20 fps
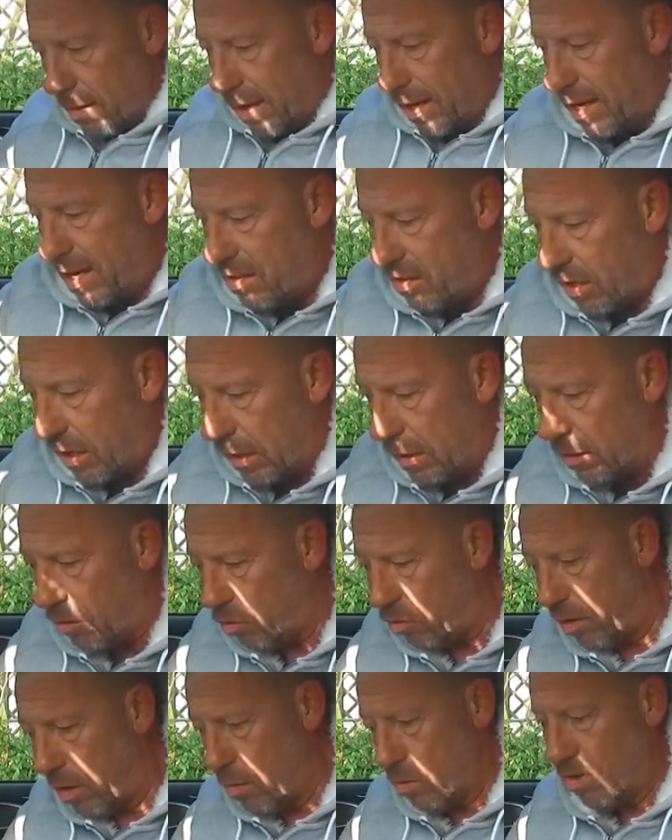The heating
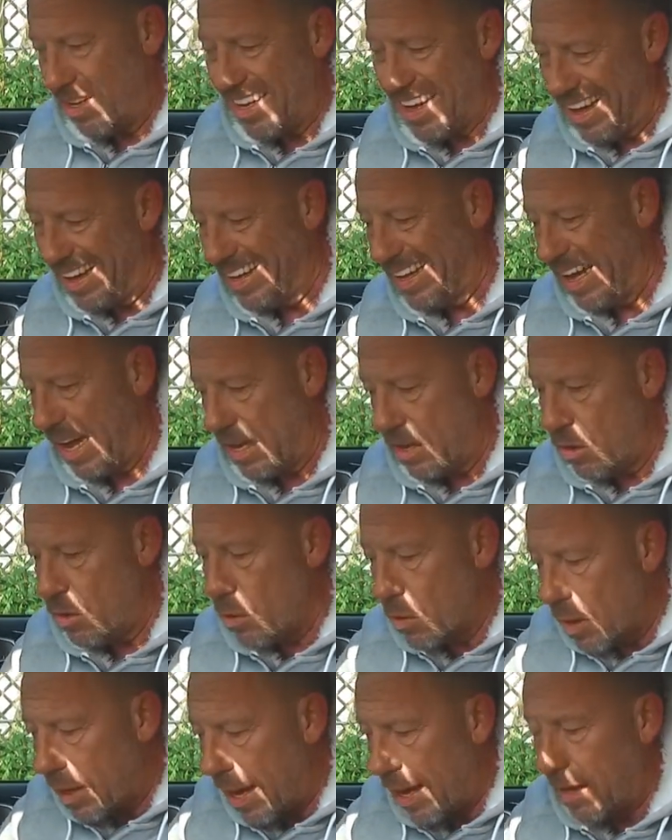controls, yet again,
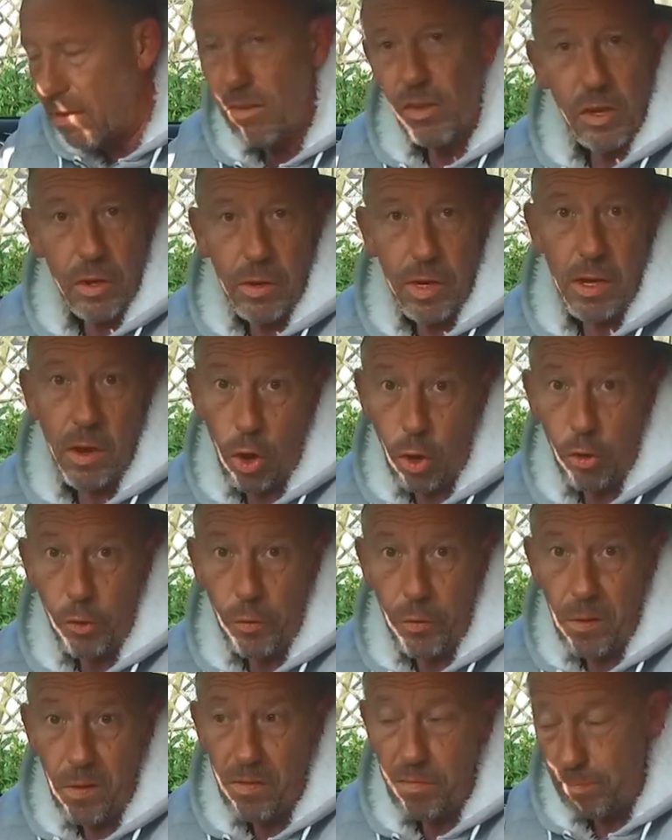you can turn it
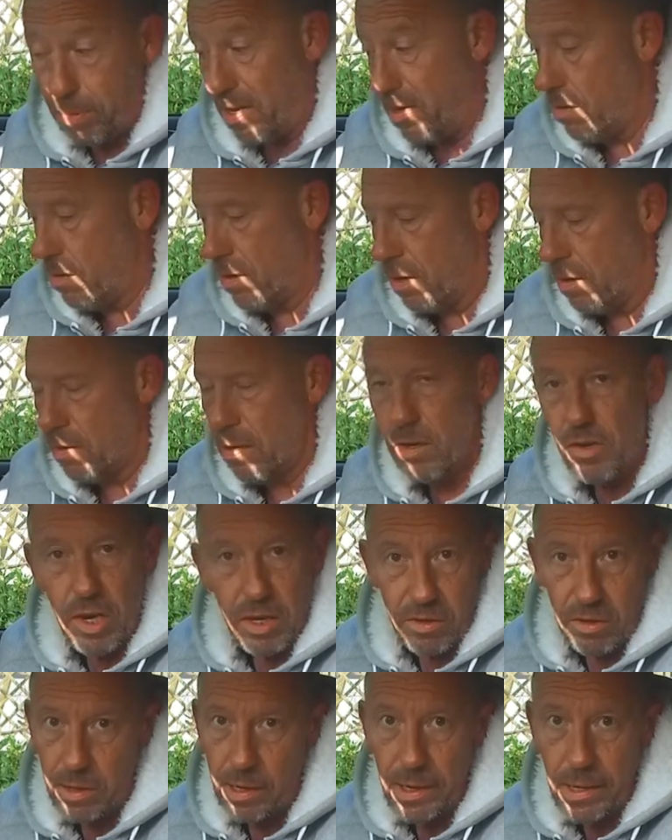on and off, but you can't
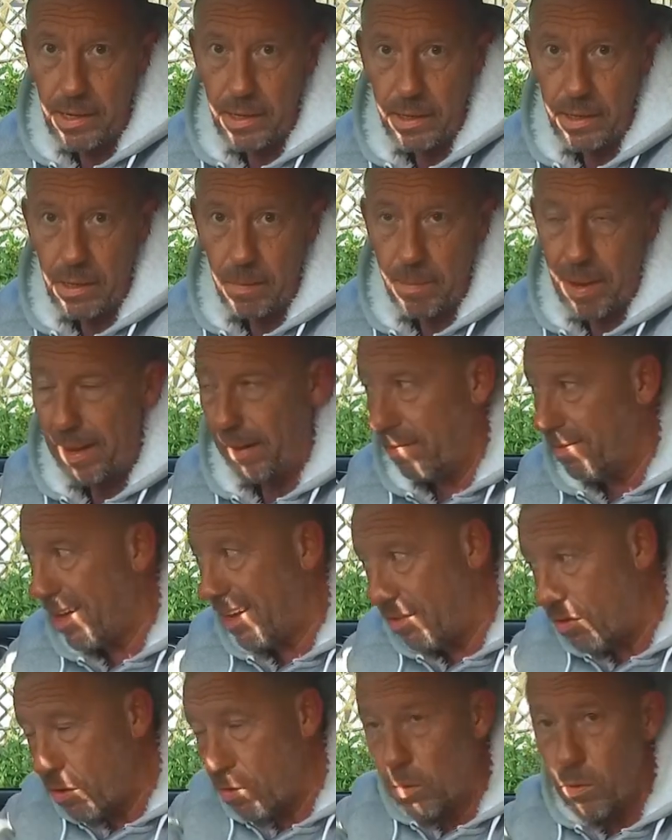adjust the heat in the back.
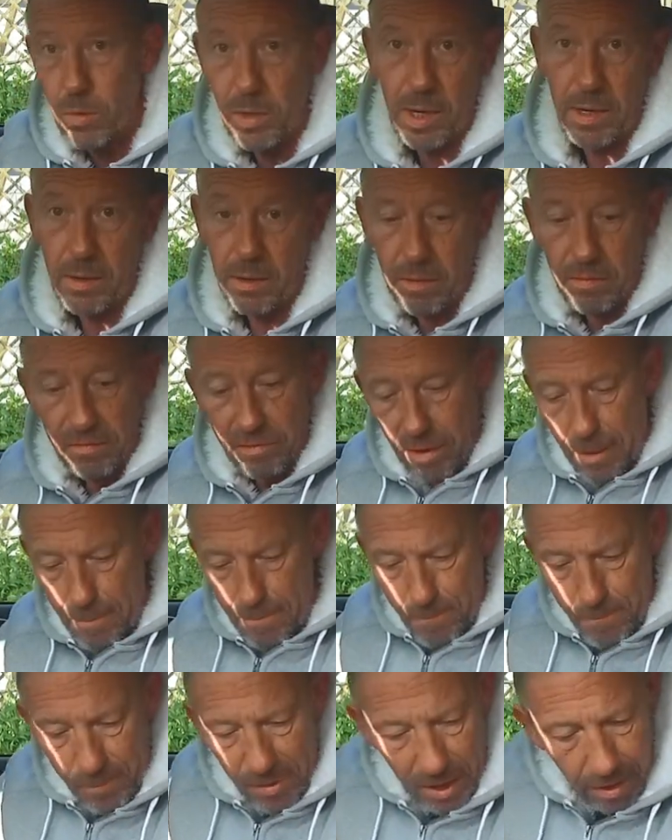That's all done at the
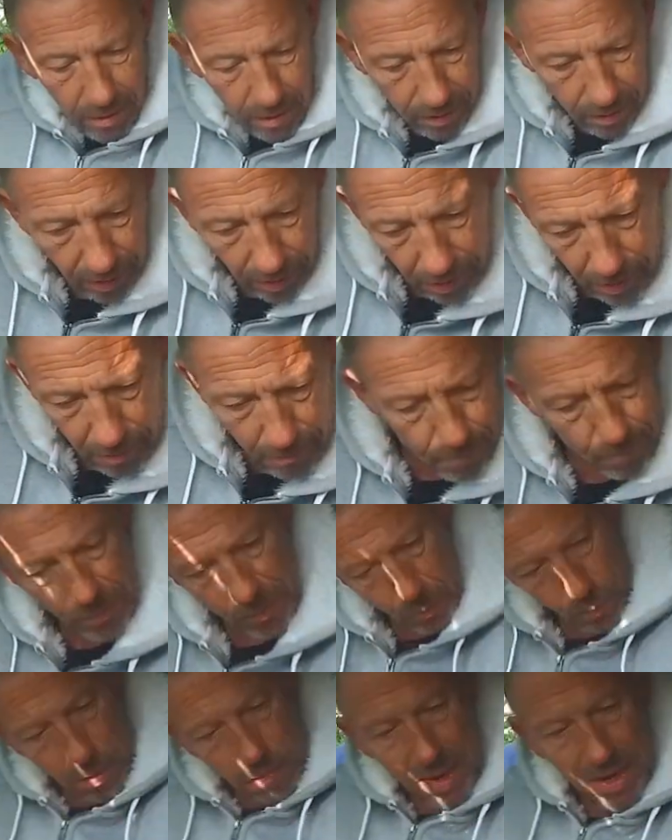front.
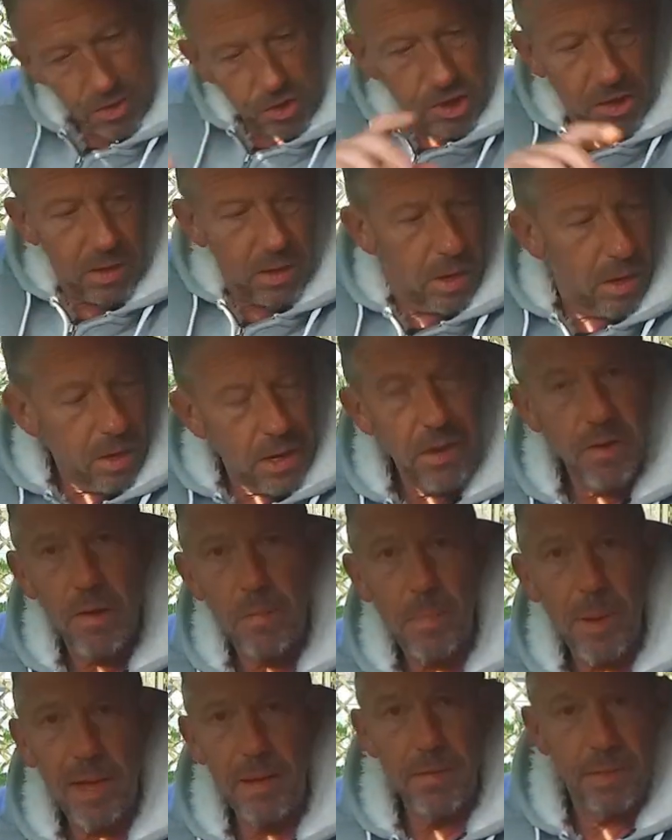We mentioned earlier
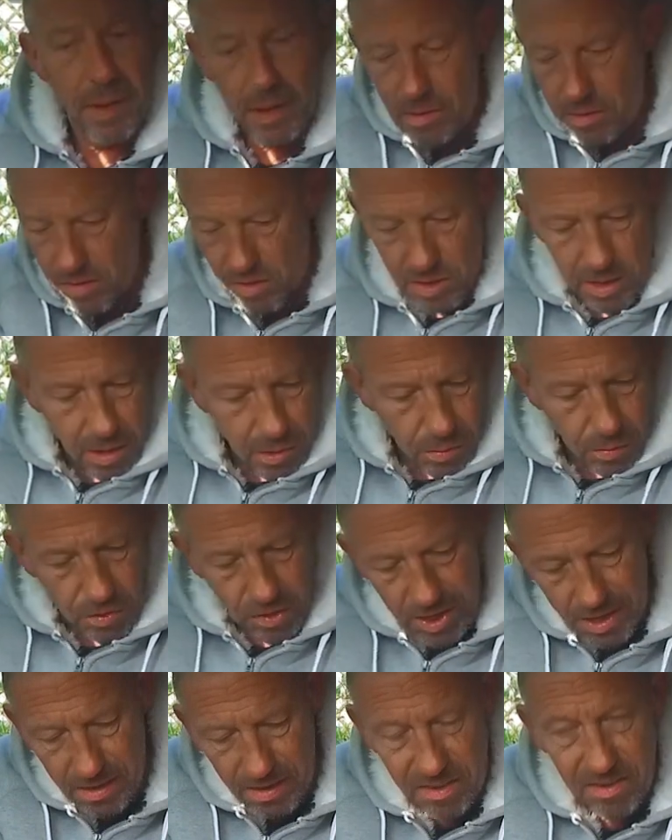about there is no
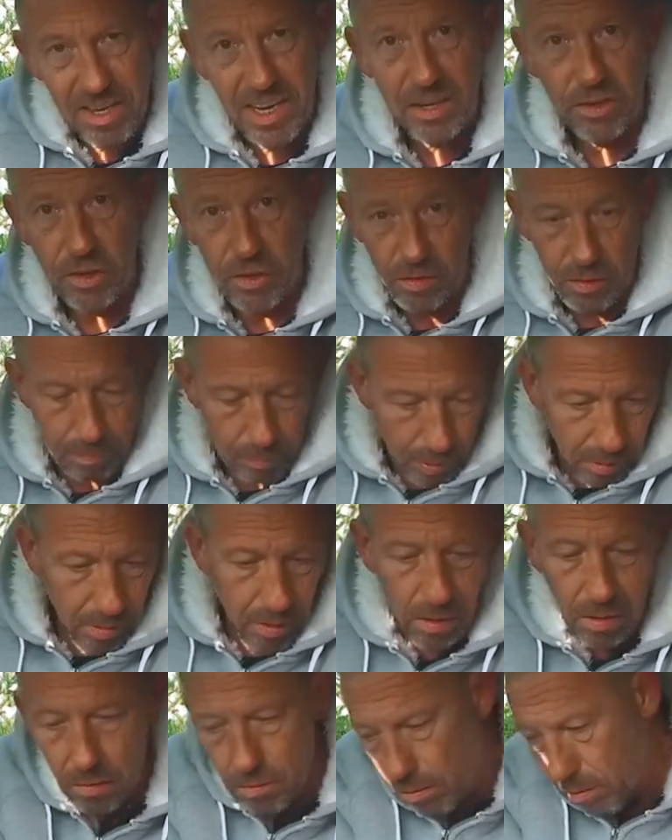centre section to
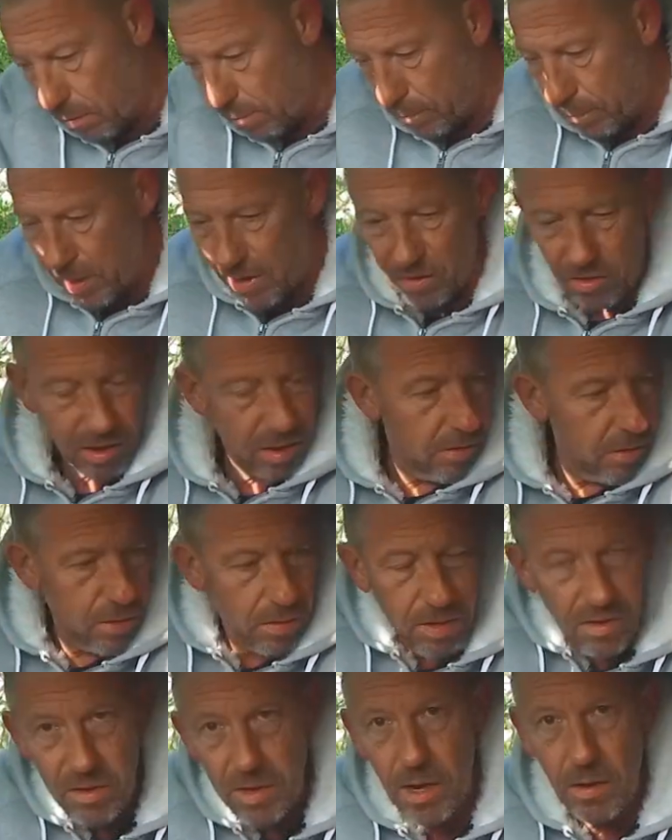put long bits
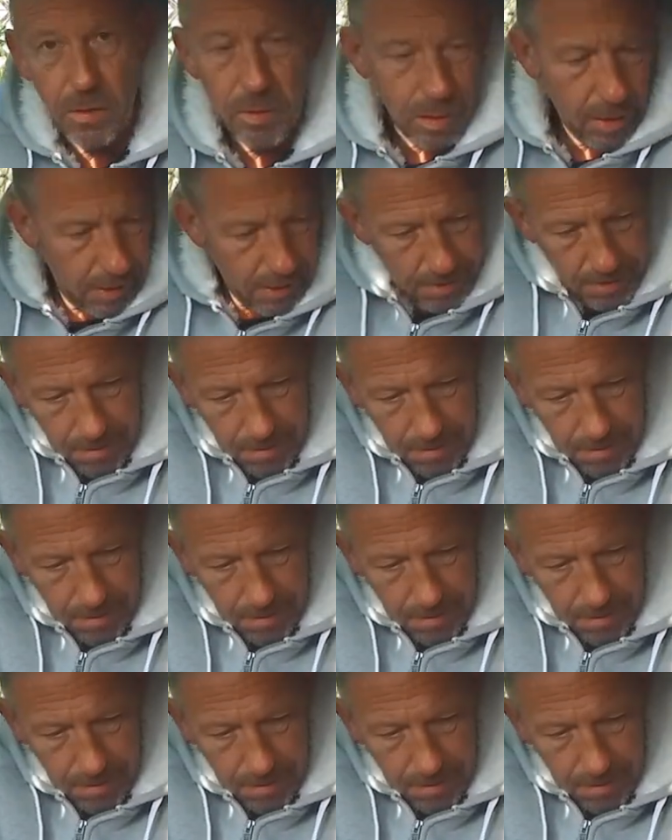through. There's no